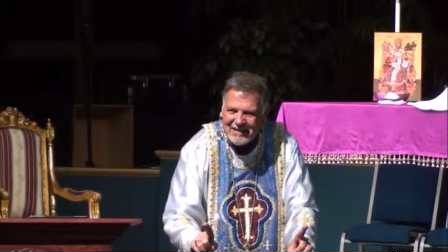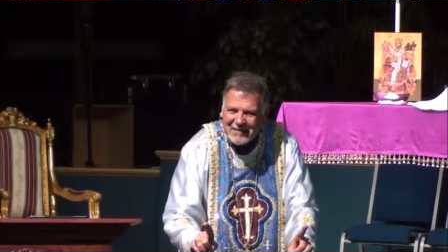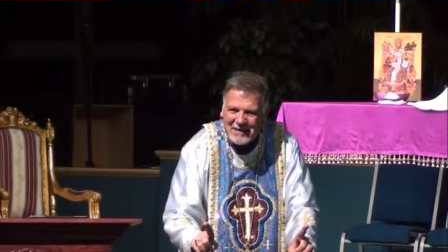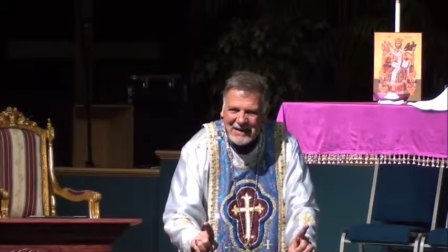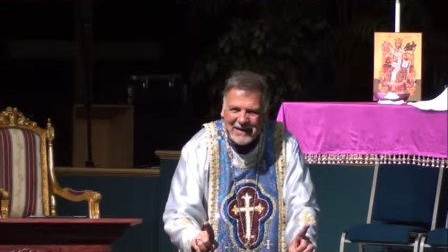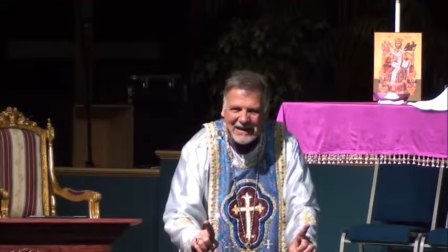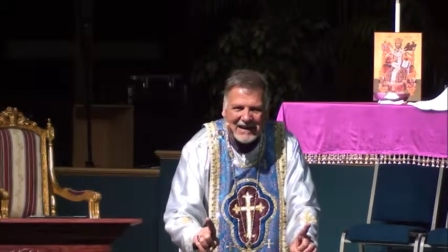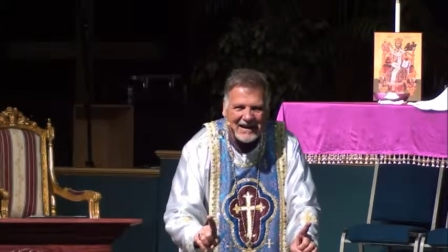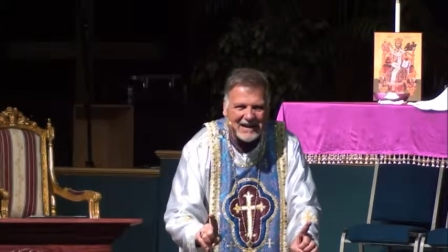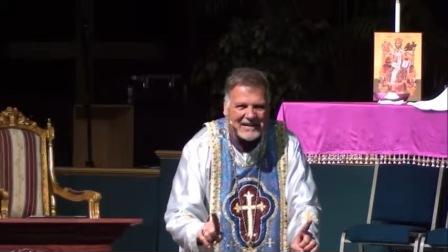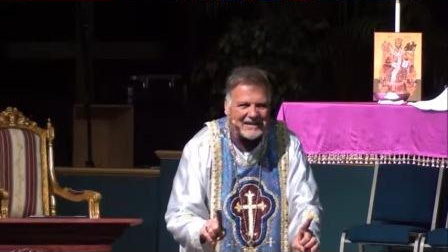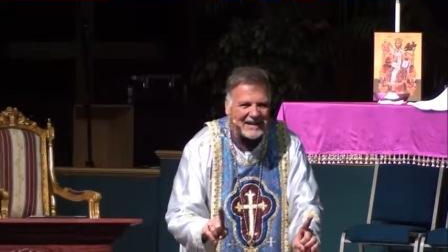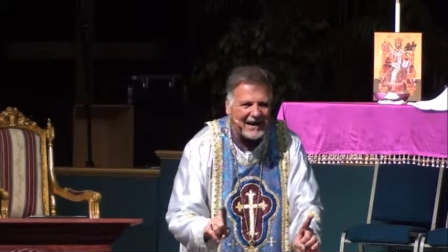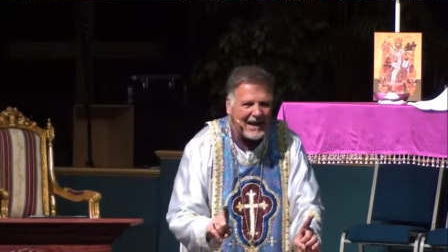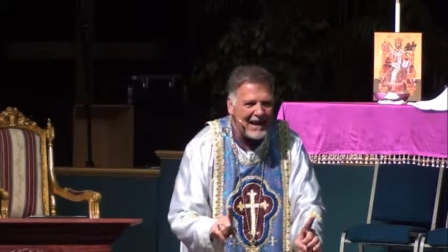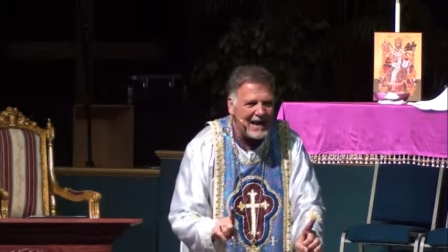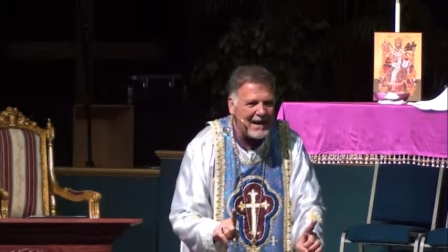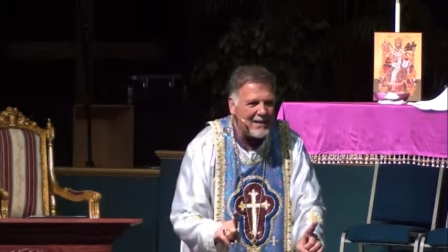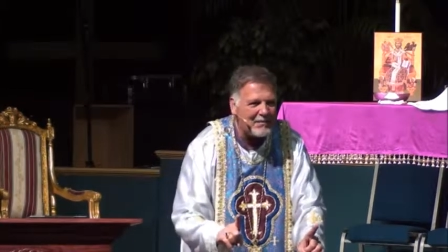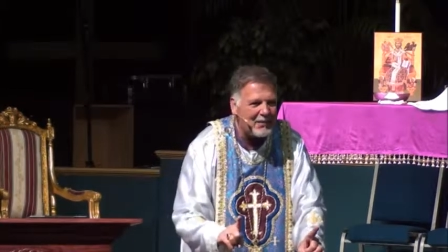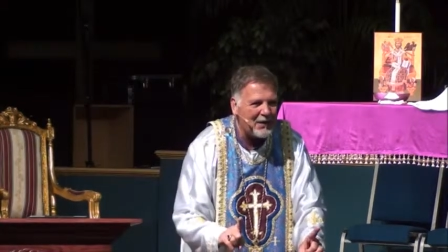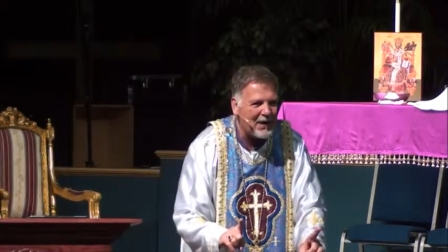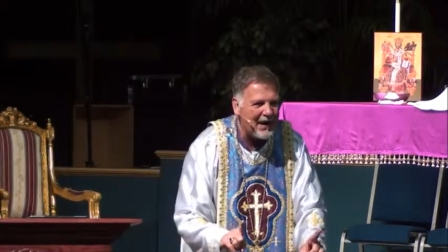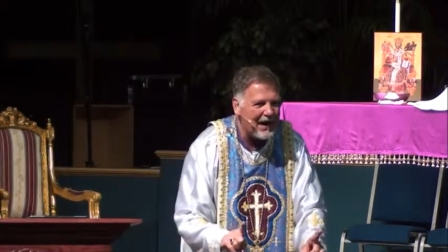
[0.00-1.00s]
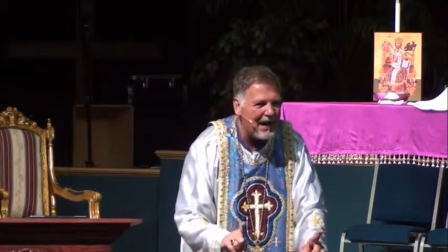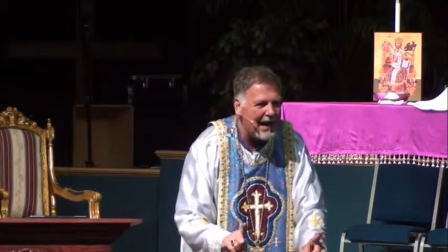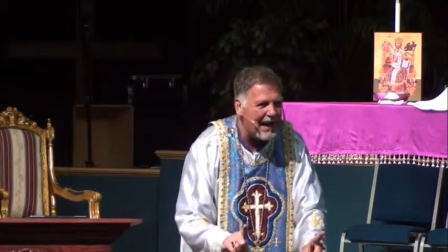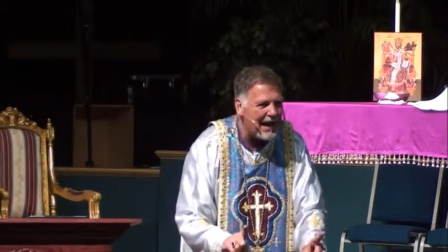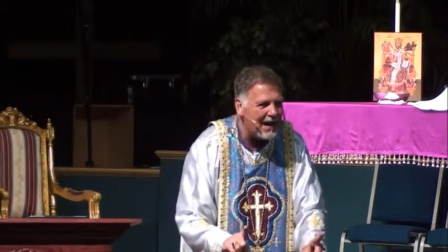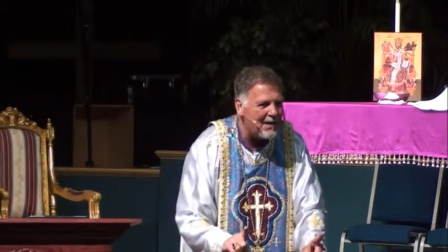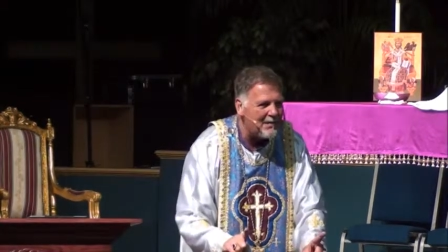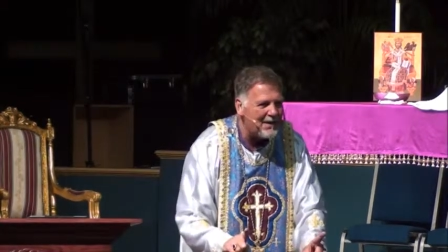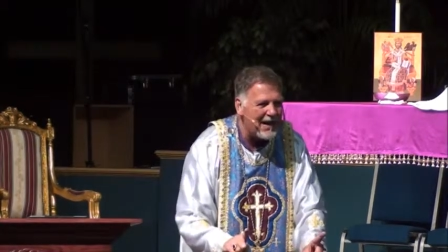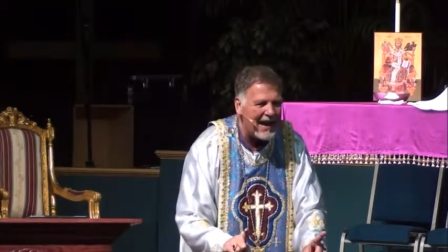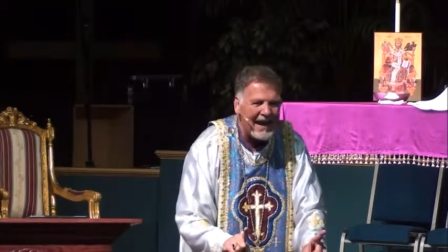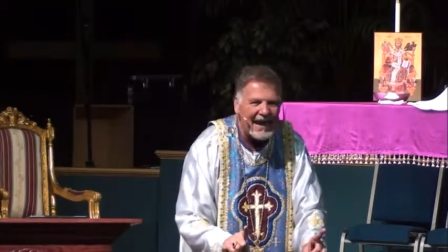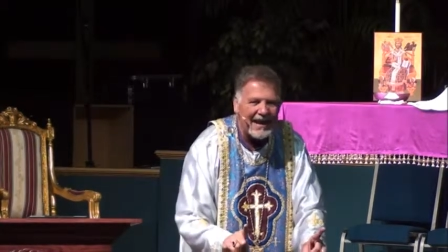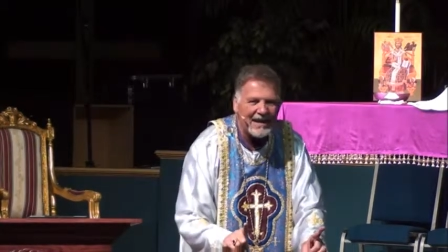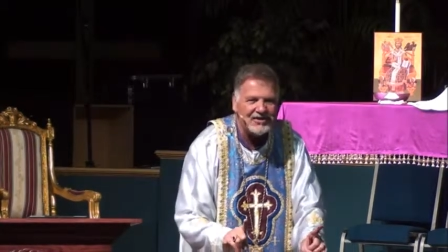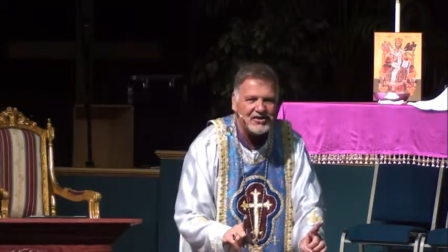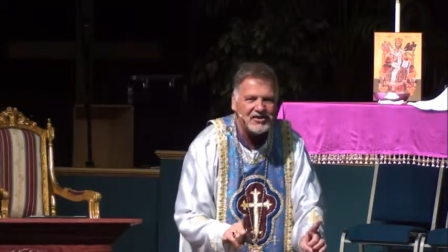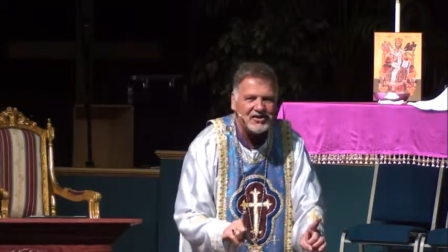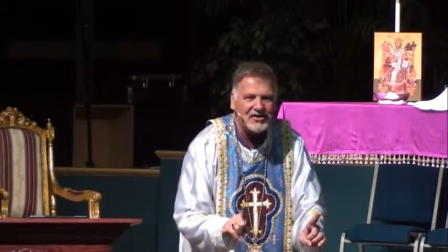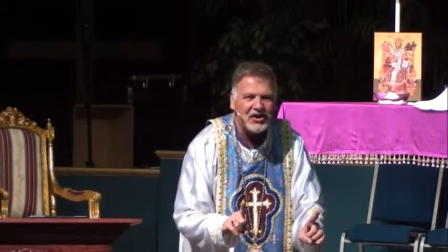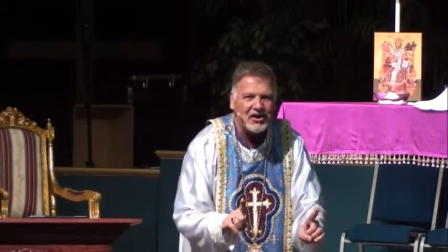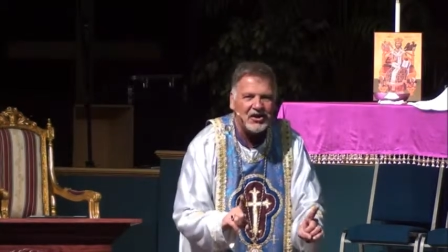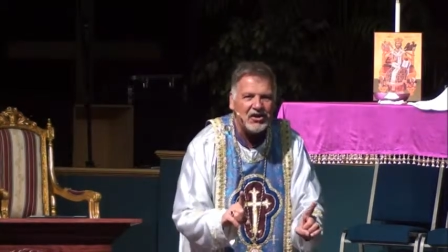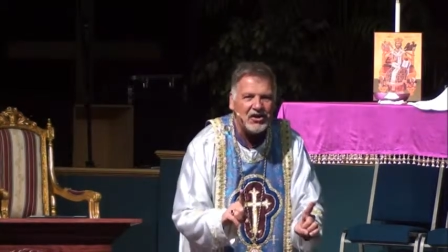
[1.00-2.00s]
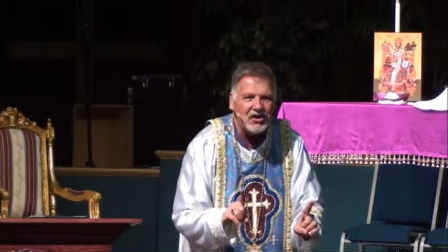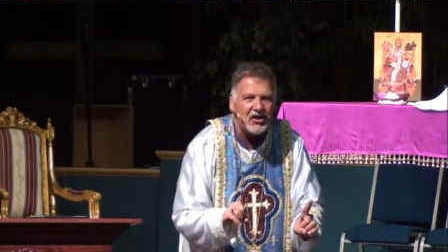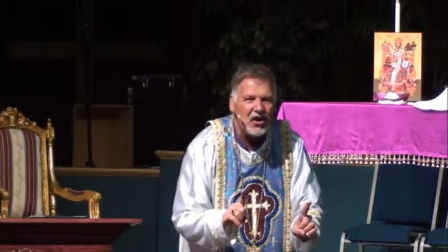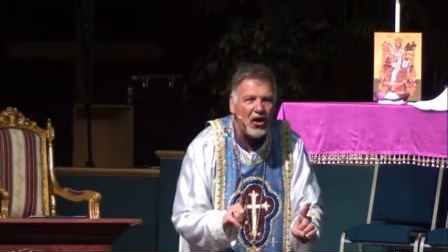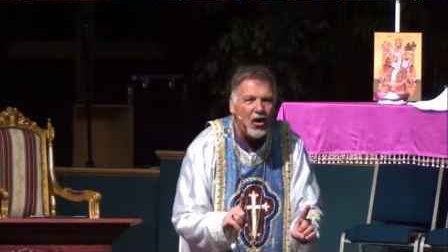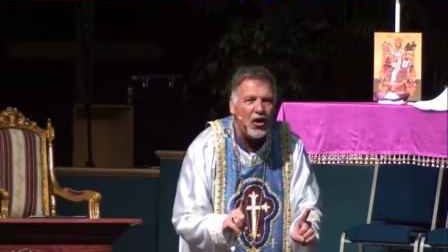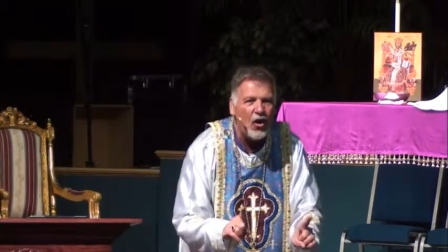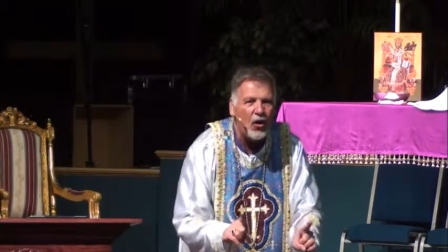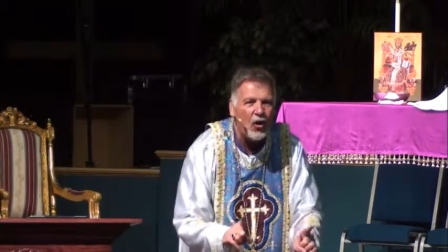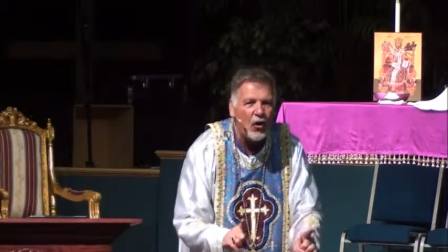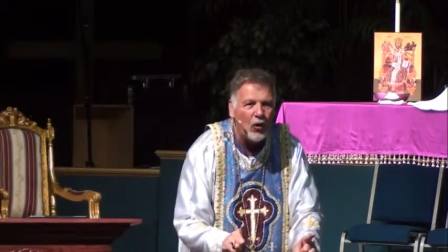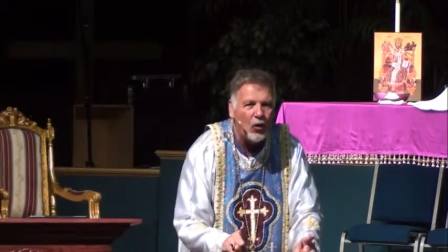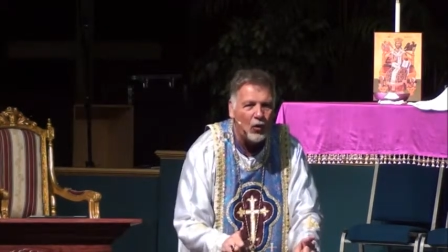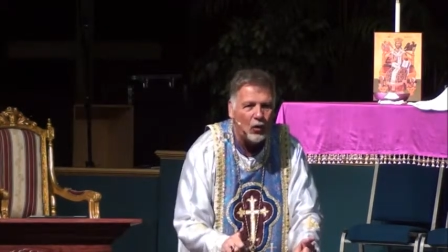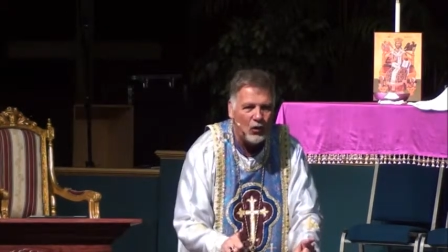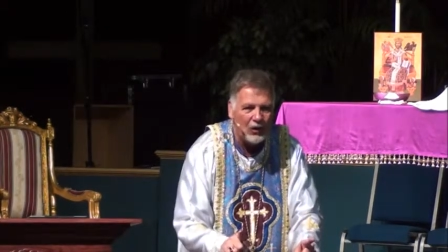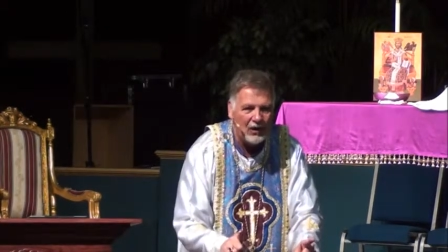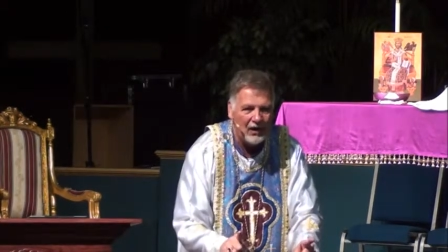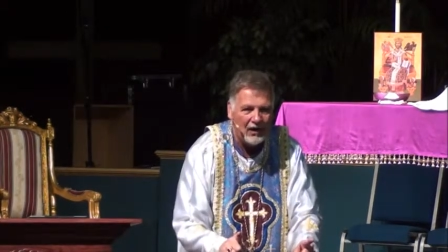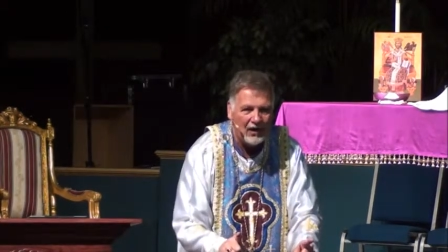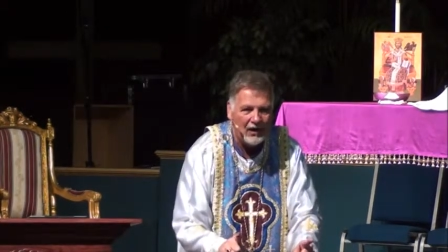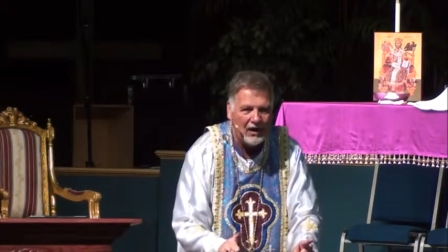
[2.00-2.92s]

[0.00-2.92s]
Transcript: Because Abraham has to go